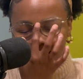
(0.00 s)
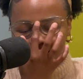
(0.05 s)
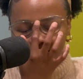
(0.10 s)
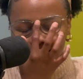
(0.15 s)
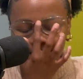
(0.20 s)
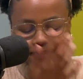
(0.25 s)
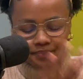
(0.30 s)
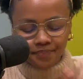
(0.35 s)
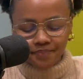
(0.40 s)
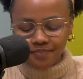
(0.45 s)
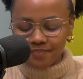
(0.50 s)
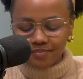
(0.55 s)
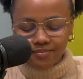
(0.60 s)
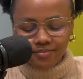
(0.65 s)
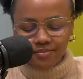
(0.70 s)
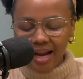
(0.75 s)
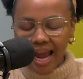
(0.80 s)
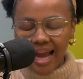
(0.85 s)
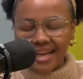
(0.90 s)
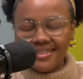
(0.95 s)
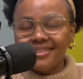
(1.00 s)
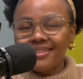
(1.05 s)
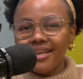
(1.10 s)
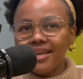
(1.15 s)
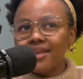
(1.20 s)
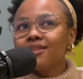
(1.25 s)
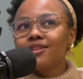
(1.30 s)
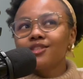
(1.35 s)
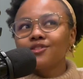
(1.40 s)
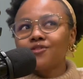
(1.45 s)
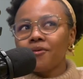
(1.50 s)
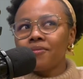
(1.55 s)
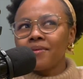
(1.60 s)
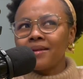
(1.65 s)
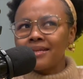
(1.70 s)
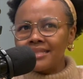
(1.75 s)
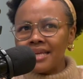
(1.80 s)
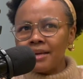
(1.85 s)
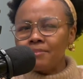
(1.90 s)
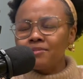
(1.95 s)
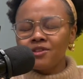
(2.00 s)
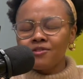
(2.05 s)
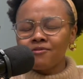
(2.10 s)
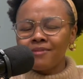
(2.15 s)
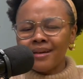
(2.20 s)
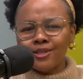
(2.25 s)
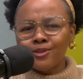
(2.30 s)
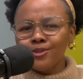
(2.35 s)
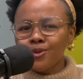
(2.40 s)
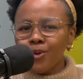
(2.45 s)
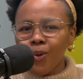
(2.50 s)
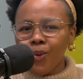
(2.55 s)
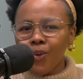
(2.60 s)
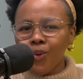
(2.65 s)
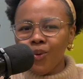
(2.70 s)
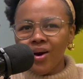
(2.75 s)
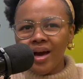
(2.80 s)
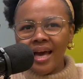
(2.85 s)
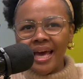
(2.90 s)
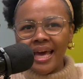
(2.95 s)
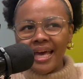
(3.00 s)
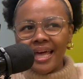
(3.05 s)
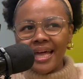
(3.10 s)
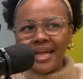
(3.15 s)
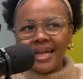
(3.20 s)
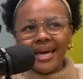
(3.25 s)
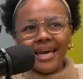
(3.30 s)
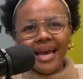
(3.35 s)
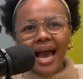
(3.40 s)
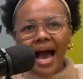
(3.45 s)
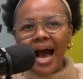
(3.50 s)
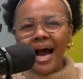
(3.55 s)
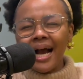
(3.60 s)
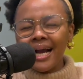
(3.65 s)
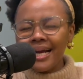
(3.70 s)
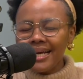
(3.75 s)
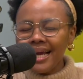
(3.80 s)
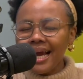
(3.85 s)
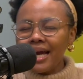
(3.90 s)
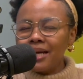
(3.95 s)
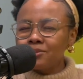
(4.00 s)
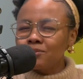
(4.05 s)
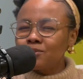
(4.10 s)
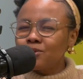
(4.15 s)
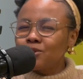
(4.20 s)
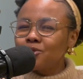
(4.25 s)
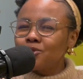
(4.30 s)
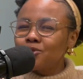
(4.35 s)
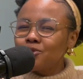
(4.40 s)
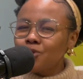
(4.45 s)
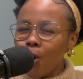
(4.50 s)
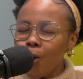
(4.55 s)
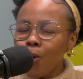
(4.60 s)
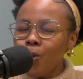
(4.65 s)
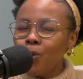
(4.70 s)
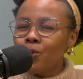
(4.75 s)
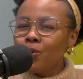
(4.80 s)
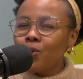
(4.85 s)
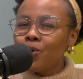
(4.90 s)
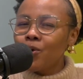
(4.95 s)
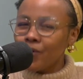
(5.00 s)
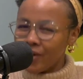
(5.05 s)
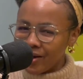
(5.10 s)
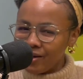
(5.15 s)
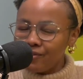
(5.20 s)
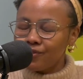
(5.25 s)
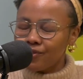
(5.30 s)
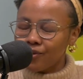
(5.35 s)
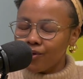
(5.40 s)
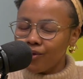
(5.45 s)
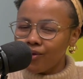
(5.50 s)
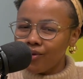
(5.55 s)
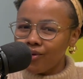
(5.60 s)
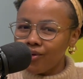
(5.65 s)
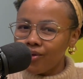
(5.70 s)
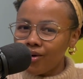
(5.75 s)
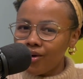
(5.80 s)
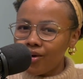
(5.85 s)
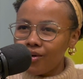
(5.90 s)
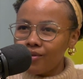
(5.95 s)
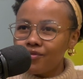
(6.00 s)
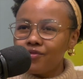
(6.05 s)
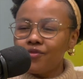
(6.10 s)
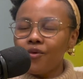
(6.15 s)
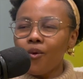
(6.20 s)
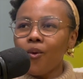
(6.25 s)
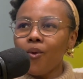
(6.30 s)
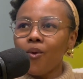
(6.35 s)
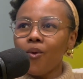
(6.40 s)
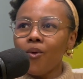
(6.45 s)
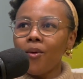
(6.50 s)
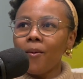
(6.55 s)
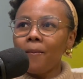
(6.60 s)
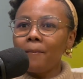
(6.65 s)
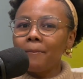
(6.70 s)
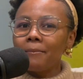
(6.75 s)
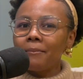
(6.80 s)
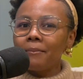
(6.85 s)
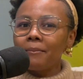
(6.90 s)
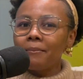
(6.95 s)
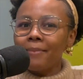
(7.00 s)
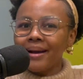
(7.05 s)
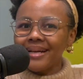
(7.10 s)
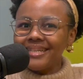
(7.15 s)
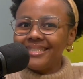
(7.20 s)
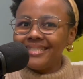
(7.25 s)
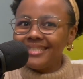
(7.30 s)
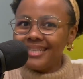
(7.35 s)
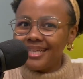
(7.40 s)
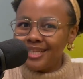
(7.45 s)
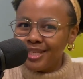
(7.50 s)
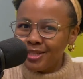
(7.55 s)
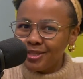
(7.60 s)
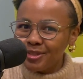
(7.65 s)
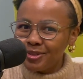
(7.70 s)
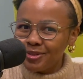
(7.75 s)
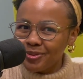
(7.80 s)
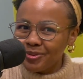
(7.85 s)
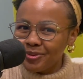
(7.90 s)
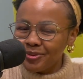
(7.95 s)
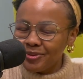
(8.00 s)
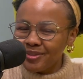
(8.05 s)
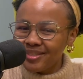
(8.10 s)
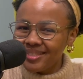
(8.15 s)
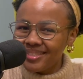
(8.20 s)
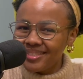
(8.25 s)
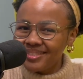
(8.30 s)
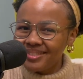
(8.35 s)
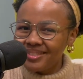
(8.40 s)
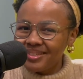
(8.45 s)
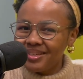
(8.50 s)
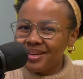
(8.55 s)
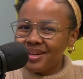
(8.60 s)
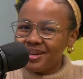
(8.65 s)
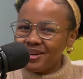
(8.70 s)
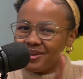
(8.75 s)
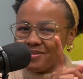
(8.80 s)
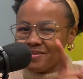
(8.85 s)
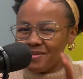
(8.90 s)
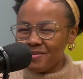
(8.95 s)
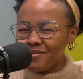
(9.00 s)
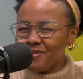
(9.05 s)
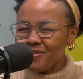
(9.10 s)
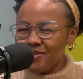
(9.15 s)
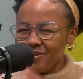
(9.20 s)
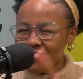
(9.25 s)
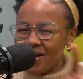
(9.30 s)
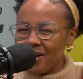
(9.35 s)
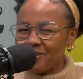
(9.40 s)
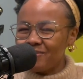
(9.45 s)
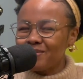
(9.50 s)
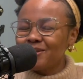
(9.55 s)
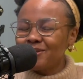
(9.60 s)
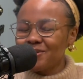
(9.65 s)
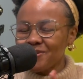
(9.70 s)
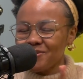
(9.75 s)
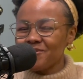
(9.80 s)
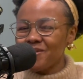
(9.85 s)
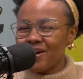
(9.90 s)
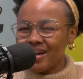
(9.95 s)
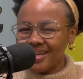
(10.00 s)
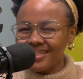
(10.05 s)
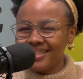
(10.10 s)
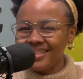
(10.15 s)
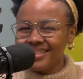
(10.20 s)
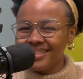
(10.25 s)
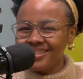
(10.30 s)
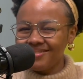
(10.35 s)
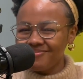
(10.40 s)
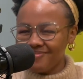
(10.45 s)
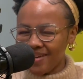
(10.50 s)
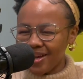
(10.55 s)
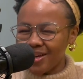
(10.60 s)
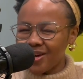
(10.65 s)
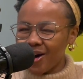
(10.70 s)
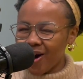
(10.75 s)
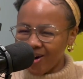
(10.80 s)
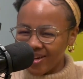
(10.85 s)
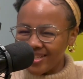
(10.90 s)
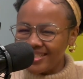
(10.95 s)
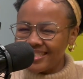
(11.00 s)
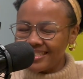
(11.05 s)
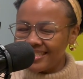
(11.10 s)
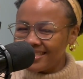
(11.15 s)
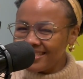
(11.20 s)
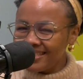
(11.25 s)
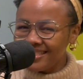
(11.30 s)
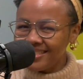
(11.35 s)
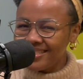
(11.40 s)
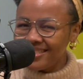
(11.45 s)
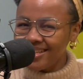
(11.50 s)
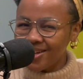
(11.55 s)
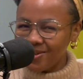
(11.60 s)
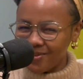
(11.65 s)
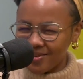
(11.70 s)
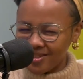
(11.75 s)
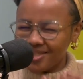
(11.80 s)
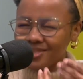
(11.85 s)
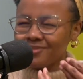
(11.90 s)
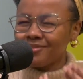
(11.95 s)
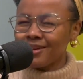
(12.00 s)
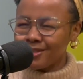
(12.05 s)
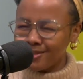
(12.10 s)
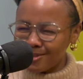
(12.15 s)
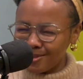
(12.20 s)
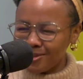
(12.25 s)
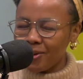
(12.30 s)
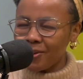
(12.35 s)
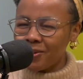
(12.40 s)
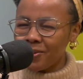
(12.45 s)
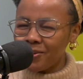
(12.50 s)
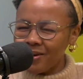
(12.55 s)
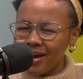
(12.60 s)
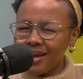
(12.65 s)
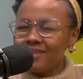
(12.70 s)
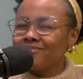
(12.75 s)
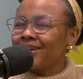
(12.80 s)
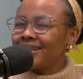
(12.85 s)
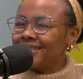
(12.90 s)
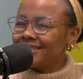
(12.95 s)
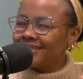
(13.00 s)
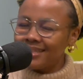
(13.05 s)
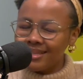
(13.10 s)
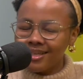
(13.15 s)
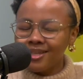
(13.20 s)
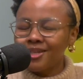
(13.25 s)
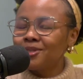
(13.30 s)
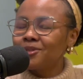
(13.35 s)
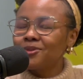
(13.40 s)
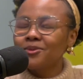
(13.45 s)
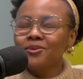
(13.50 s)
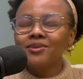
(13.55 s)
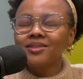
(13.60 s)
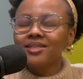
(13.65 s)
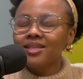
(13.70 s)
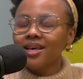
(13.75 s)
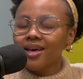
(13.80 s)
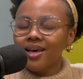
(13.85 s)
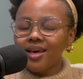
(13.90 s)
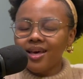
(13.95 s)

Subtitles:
And I say this from the depths of my soul. Like, I am so grateful for my digging tools. Remember from episode one, my garden, which is my soul, and my digging tools.